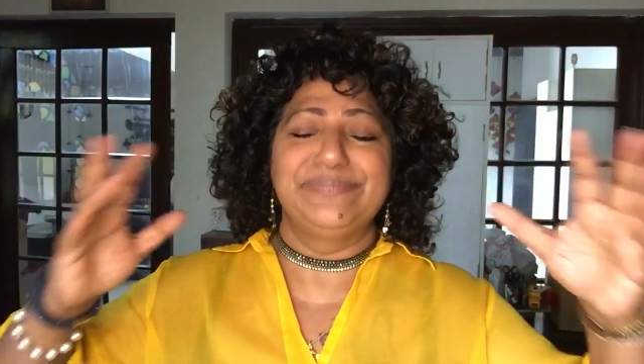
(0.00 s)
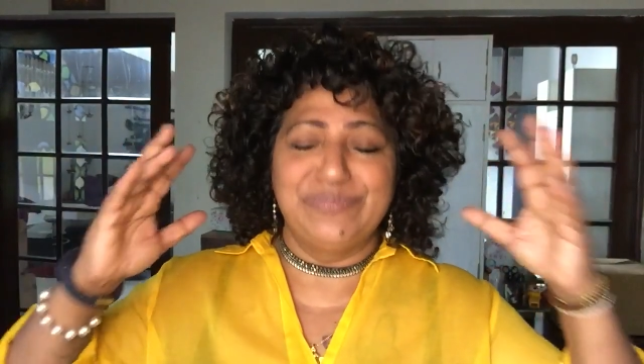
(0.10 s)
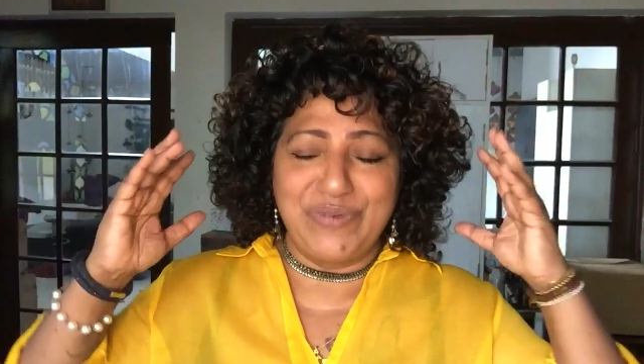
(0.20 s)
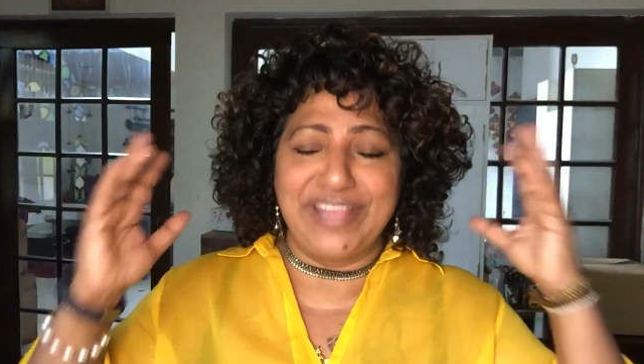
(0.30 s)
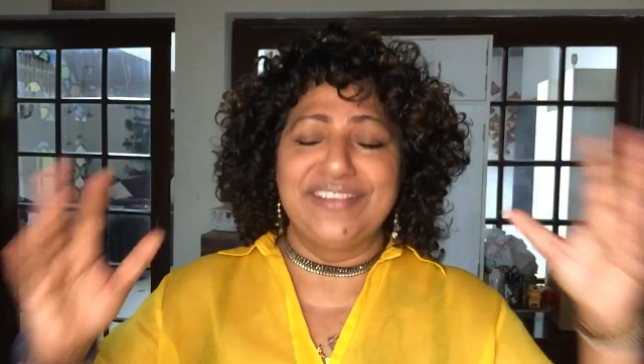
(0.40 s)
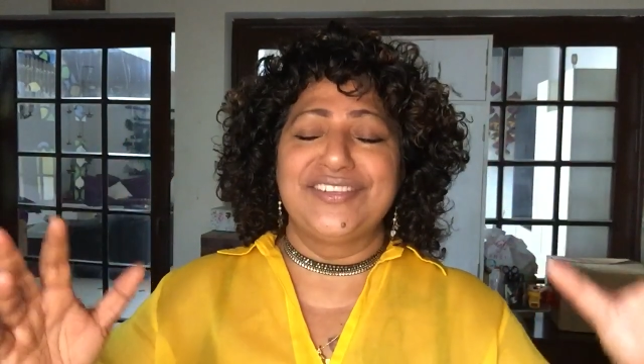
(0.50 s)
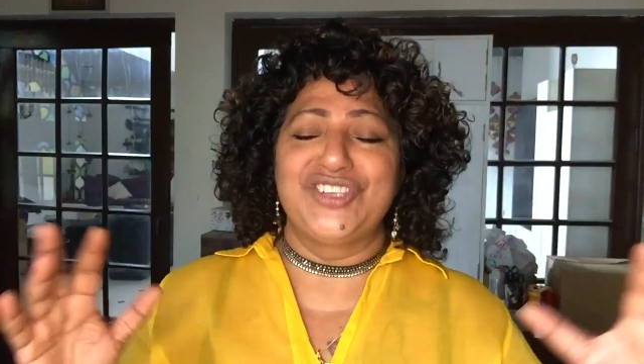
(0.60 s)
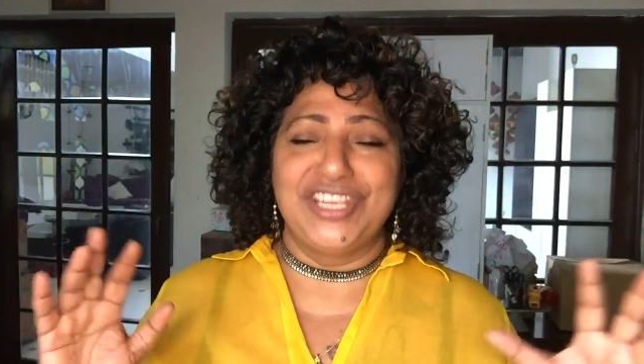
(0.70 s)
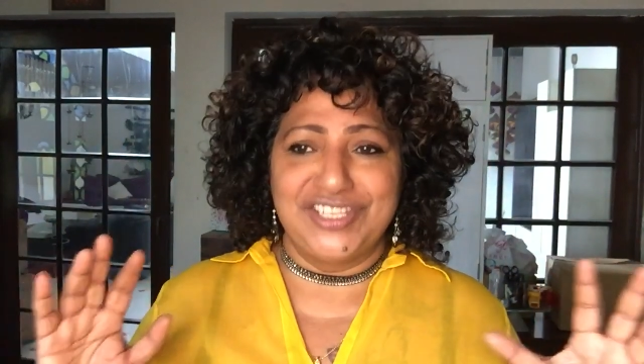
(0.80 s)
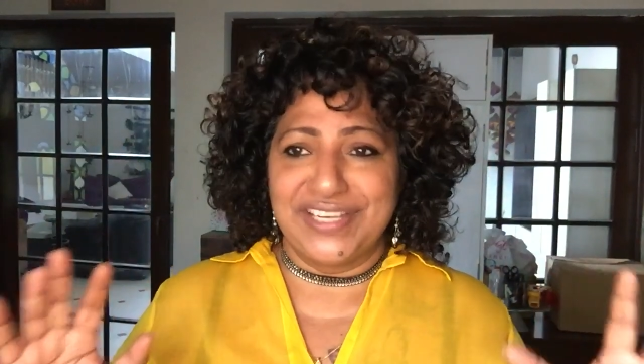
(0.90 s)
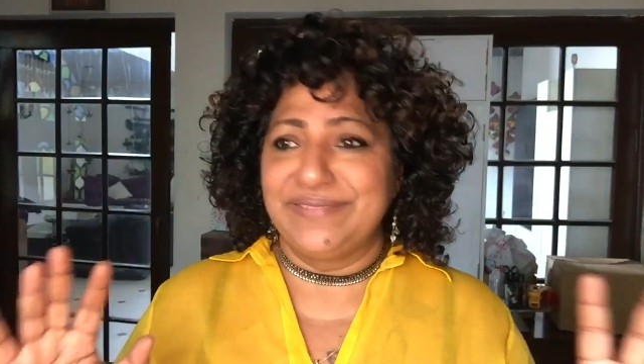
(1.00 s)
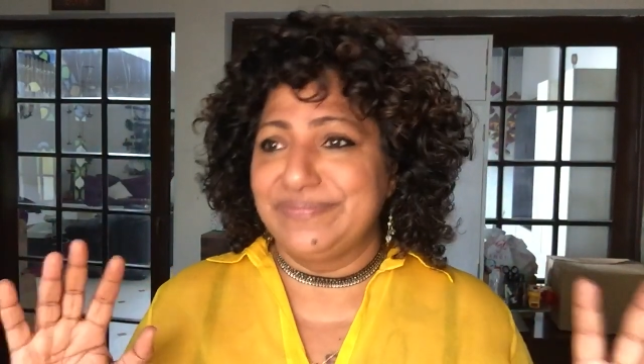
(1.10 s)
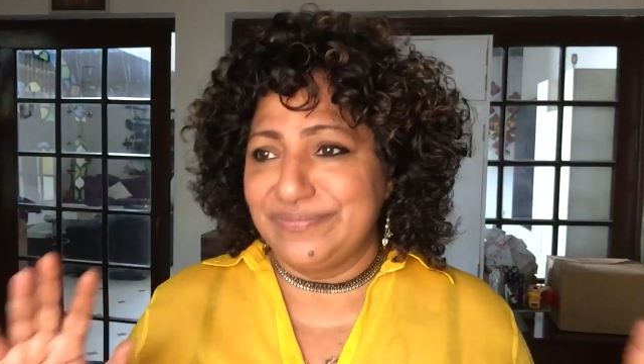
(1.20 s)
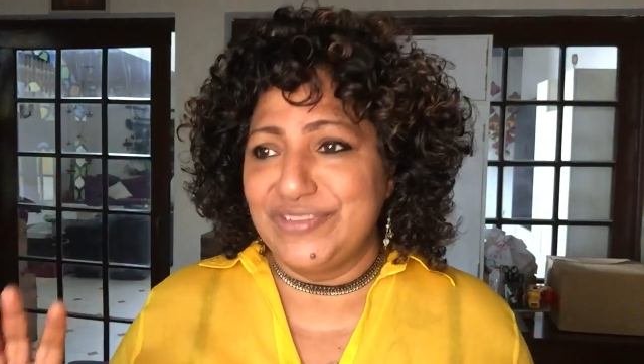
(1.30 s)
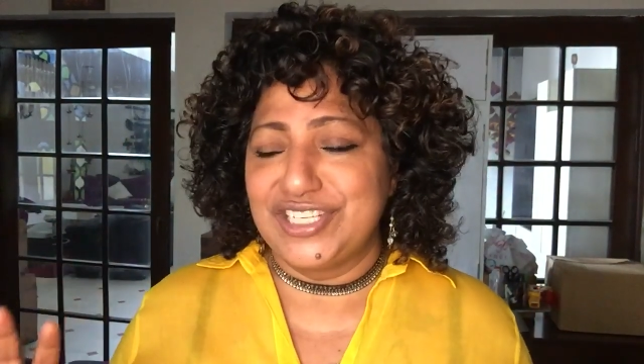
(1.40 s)
weather's
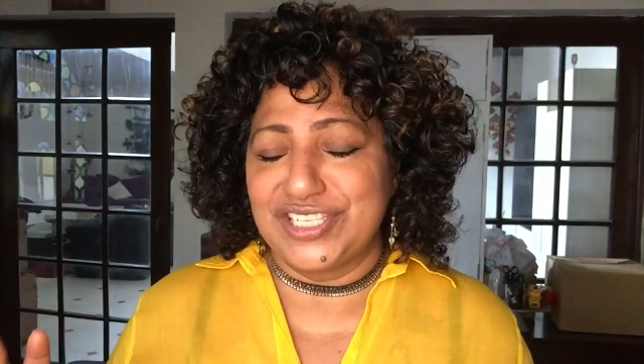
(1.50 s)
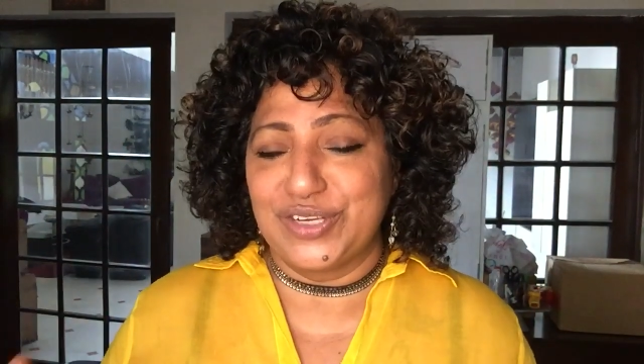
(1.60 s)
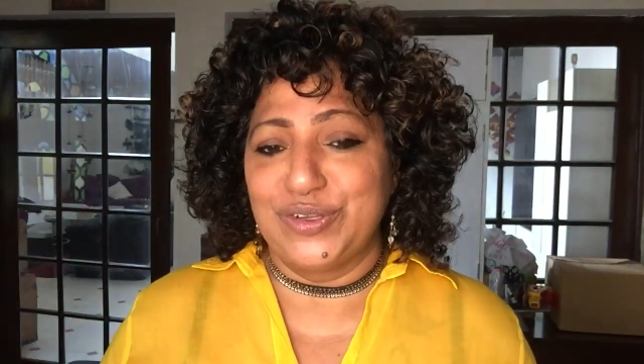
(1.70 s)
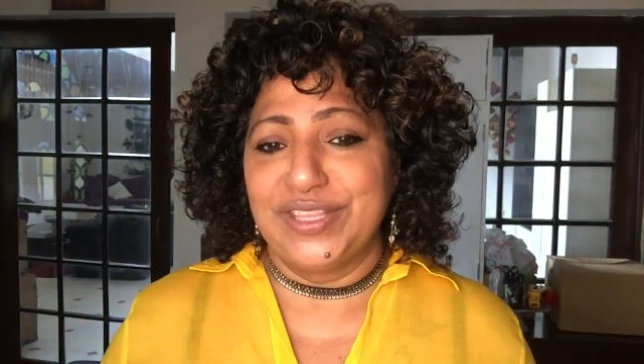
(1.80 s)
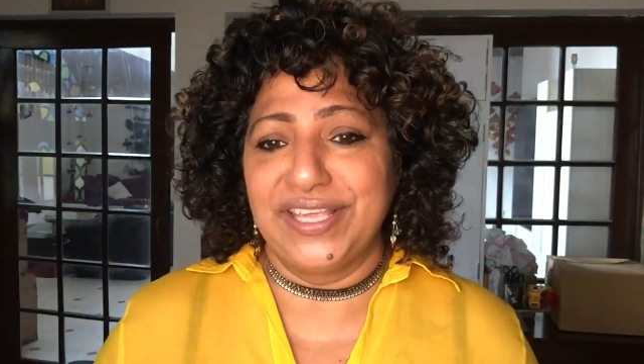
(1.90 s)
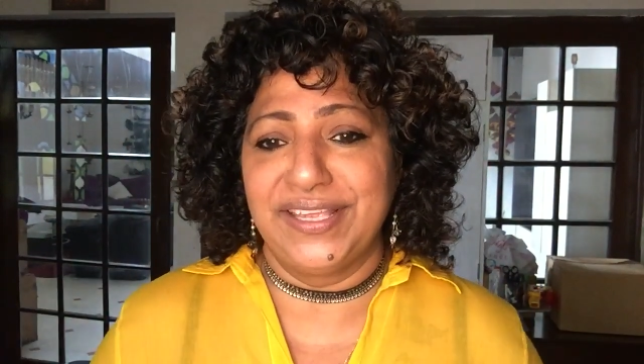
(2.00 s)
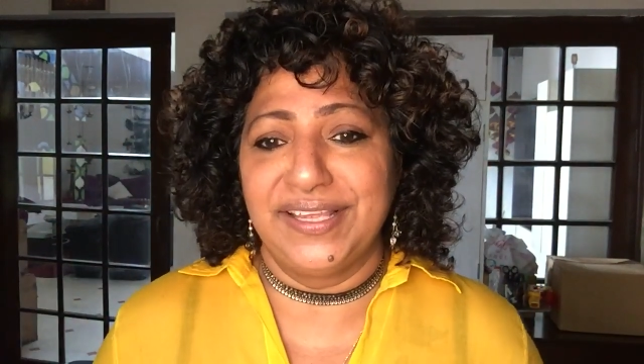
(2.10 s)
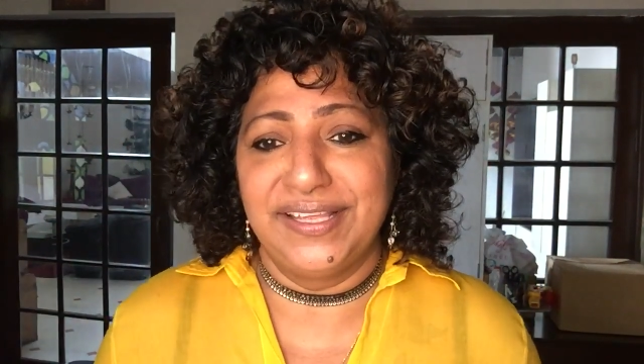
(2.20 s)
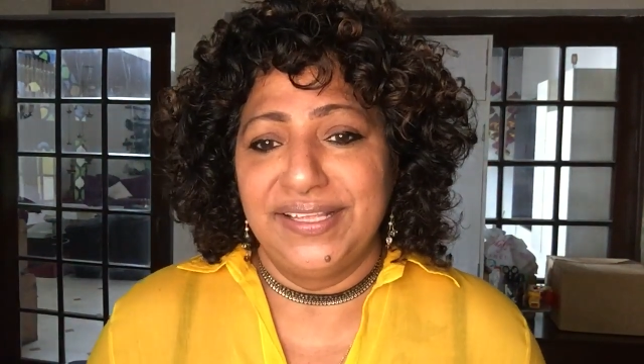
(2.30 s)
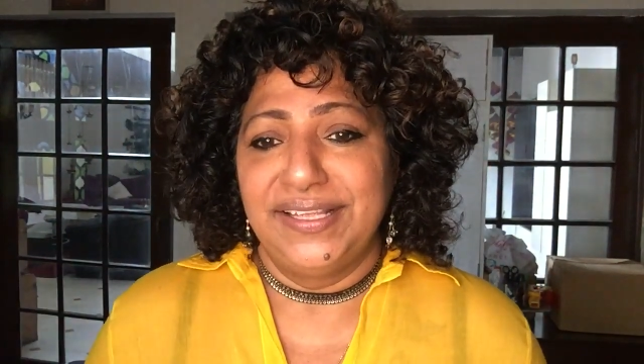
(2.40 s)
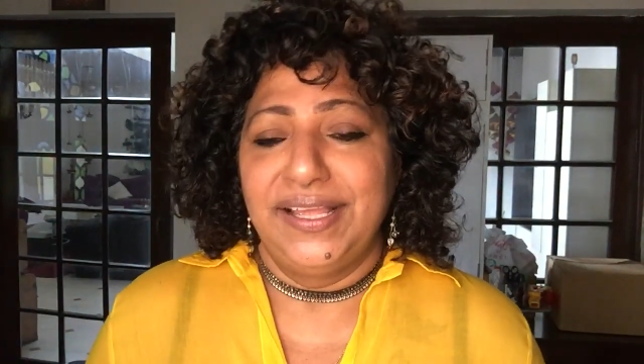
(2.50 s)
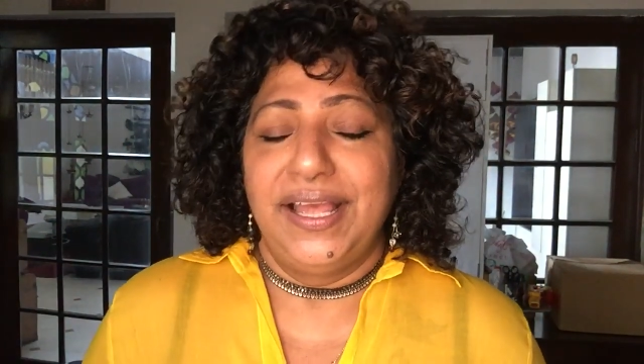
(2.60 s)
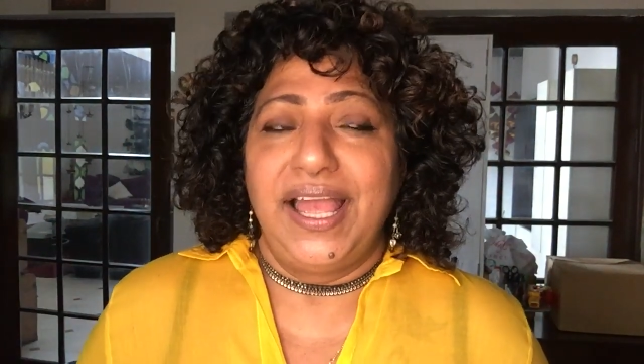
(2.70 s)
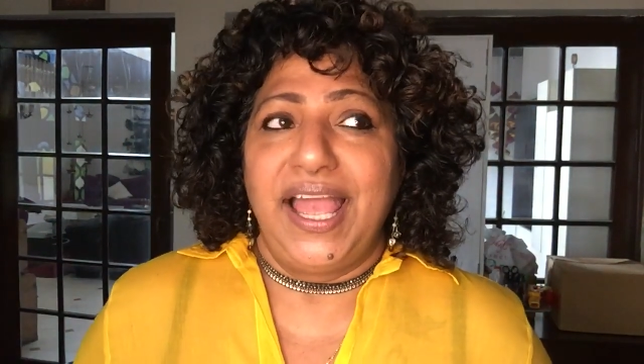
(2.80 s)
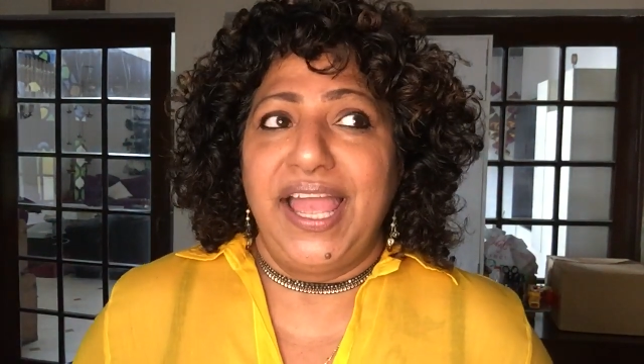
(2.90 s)
changing, which is a good thing.
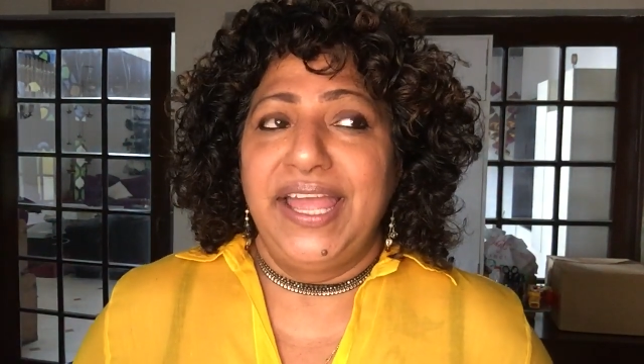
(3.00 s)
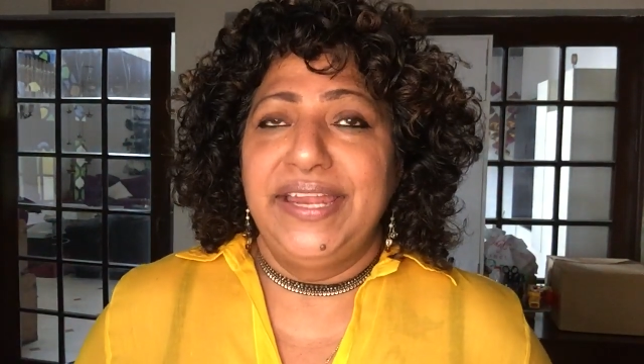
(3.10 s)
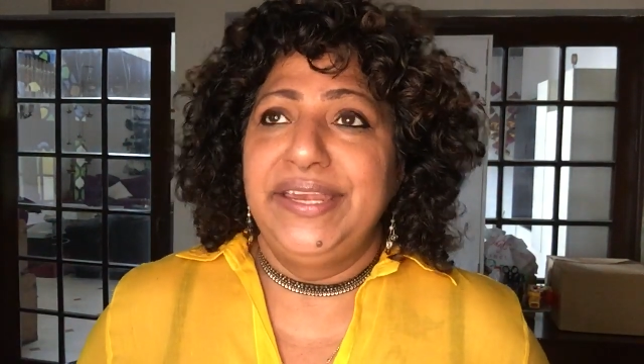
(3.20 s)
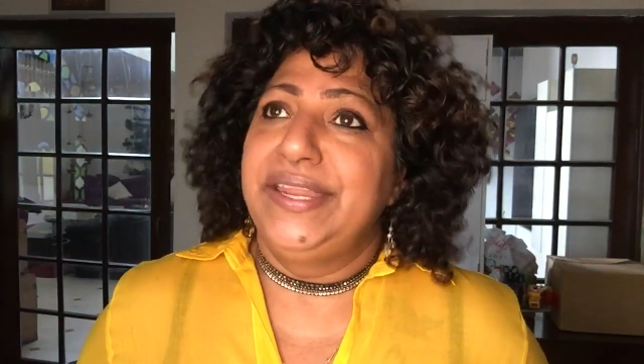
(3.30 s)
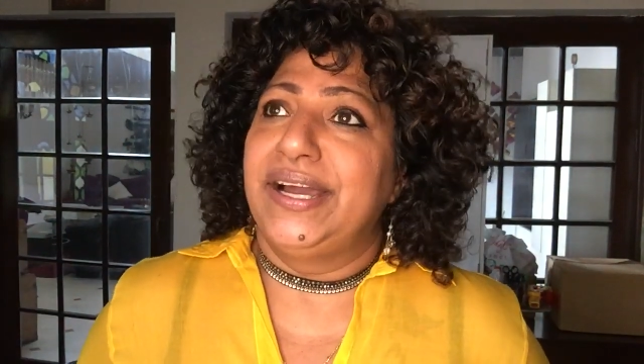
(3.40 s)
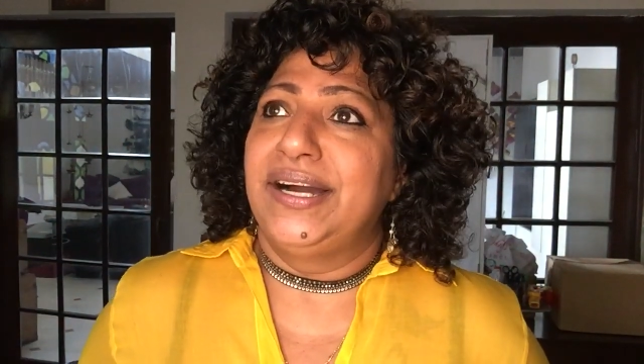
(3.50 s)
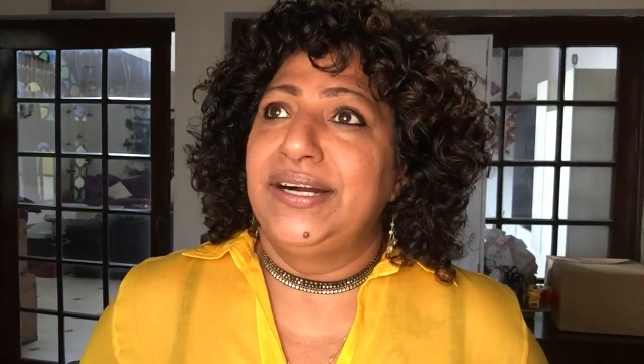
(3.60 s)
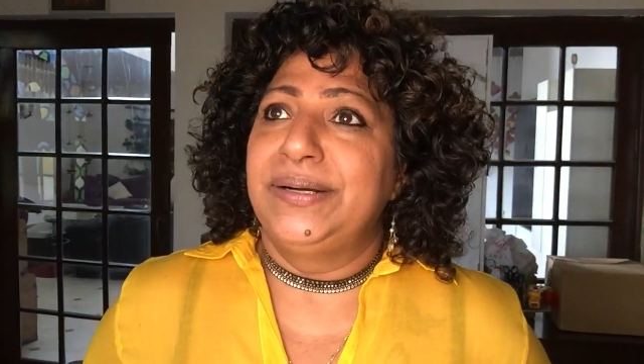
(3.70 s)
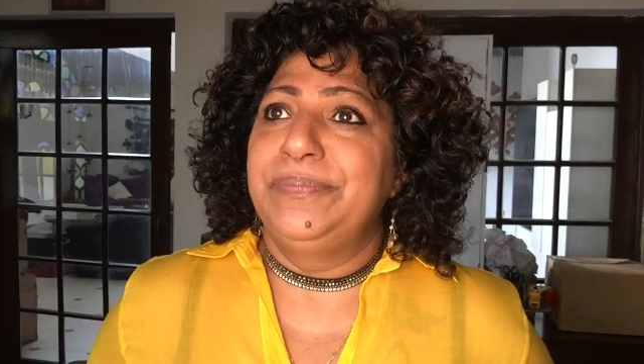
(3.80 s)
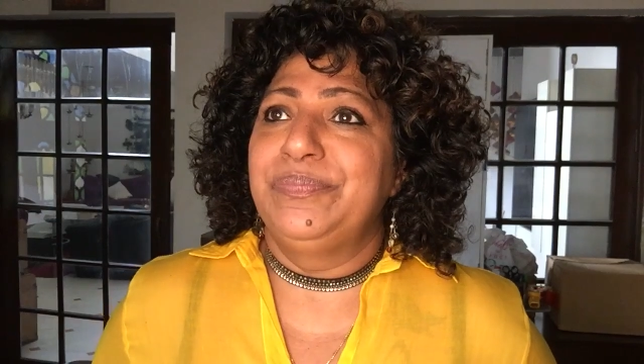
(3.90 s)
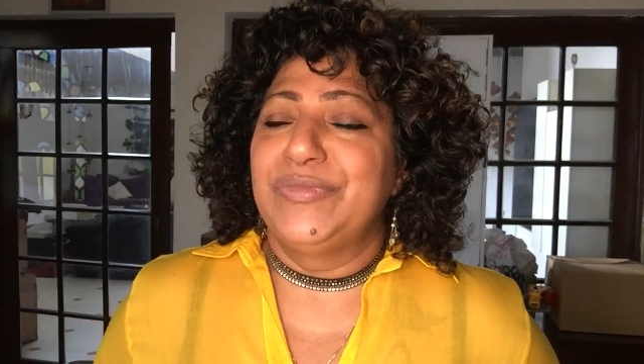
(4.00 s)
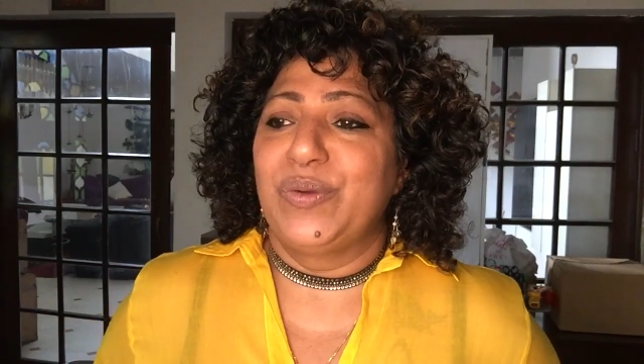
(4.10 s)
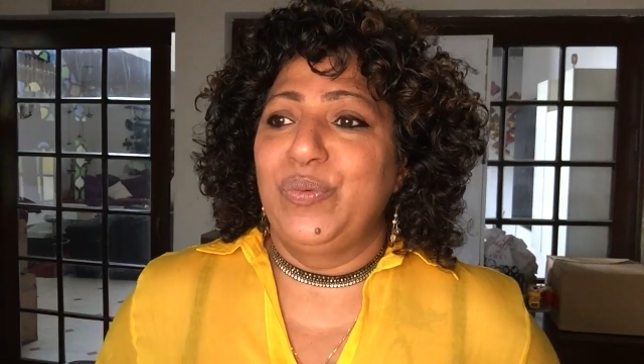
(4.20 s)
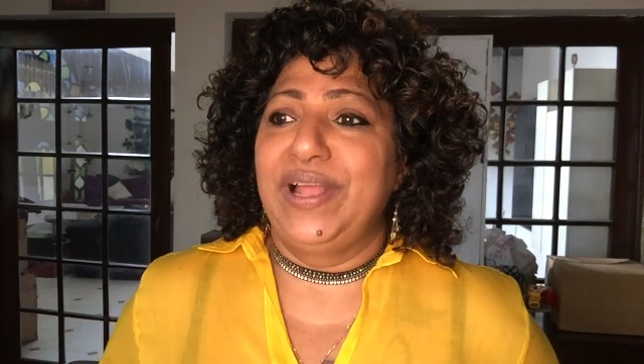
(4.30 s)
And I've